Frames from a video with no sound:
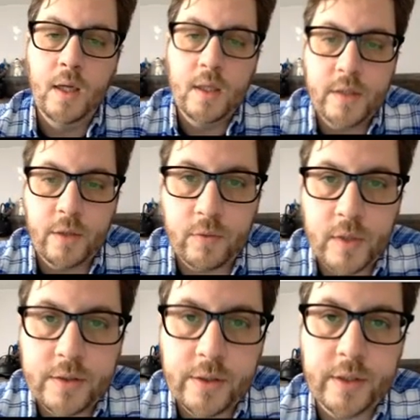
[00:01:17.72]
So
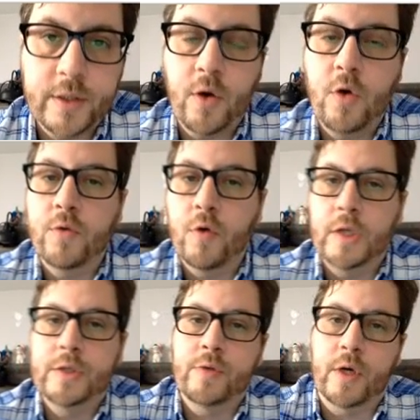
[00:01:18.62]
let's look at the
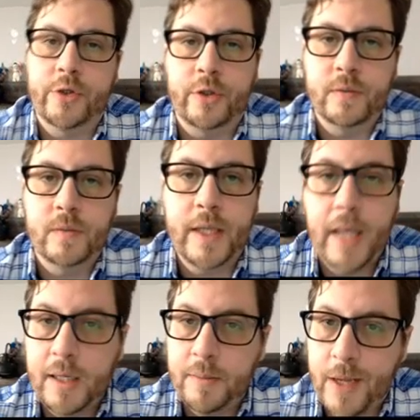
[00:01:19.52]
overall structure. Like
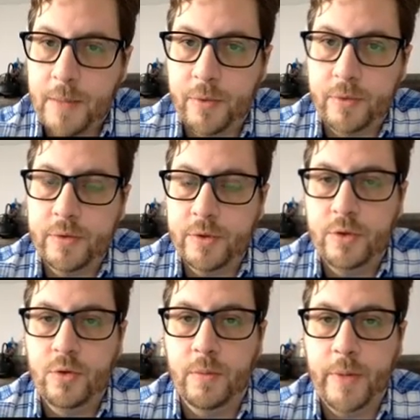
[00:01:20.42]
any paper,
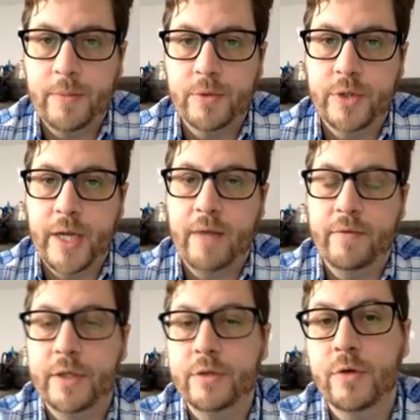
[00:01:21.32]
your paper should have
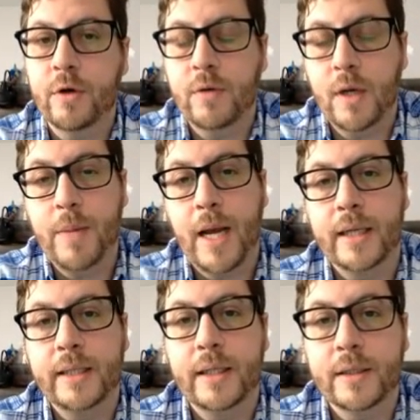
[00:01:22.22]
an intro, a
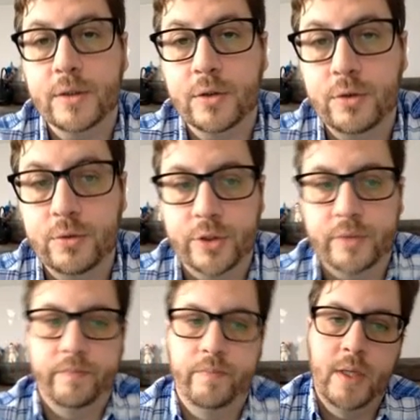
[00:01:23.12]
body, and a conclusion.
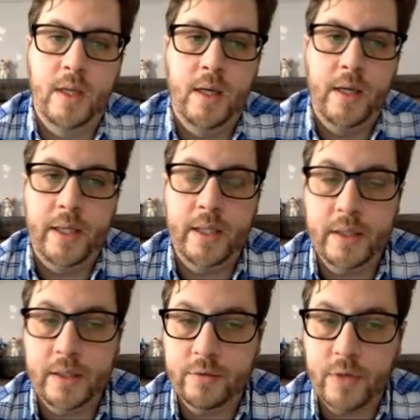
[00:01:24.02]
In
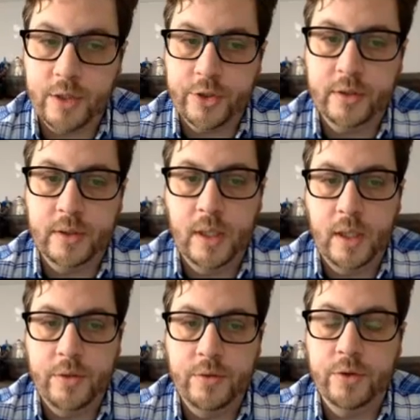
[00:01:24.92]
the introduction,
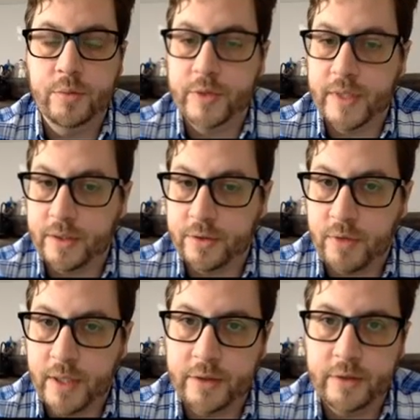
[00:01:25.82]
you should present the
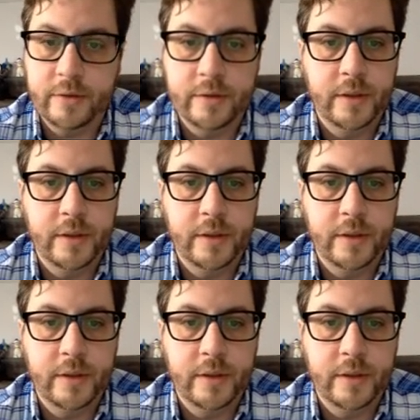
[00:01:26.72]
director.